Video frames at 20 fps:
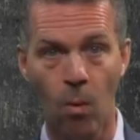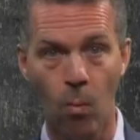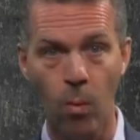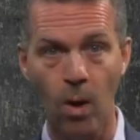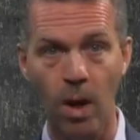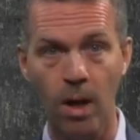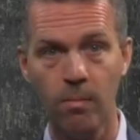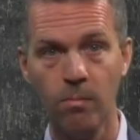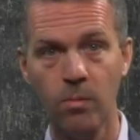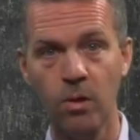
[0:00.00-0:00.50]

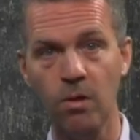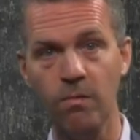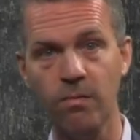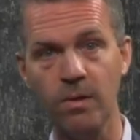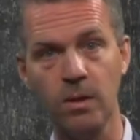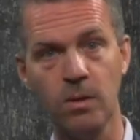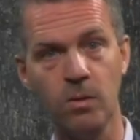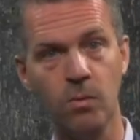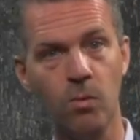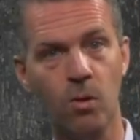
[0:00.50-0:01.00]
while
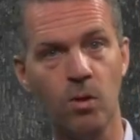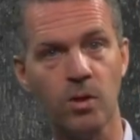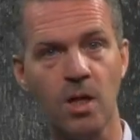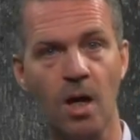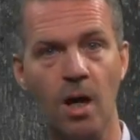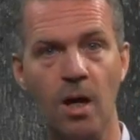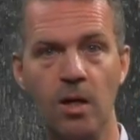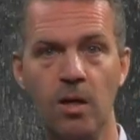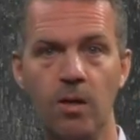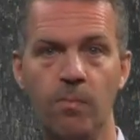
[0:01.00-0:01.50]
moving towards
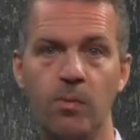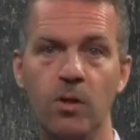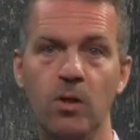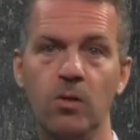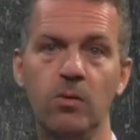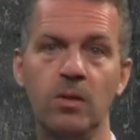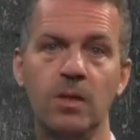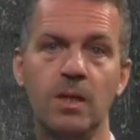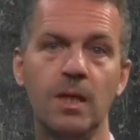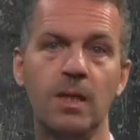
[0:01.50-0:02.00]
higher
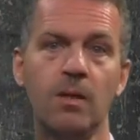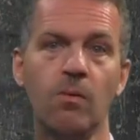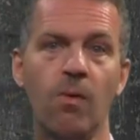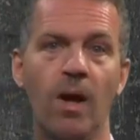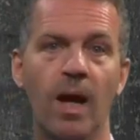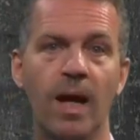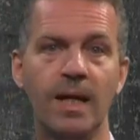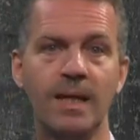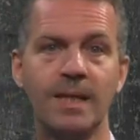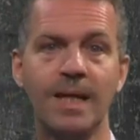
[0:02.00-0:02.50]
purity
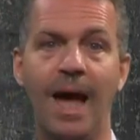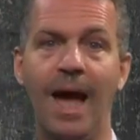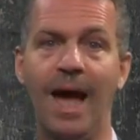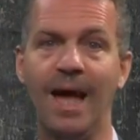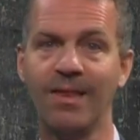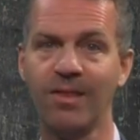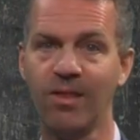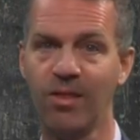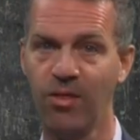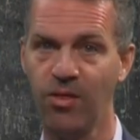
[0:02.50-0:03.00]
grade
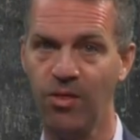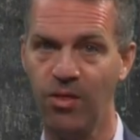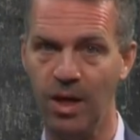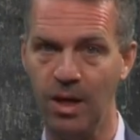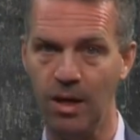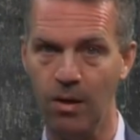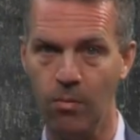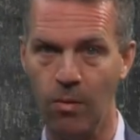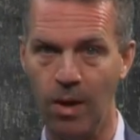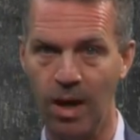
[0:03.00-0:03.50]
and
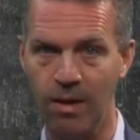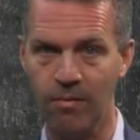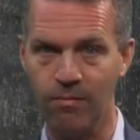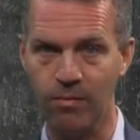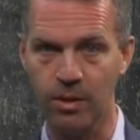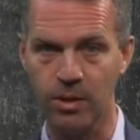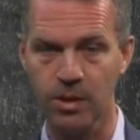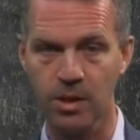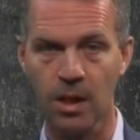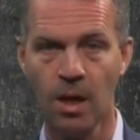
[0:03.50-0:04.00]
thinner
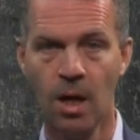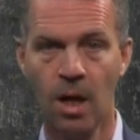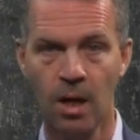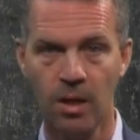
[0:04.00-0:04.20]
wafers,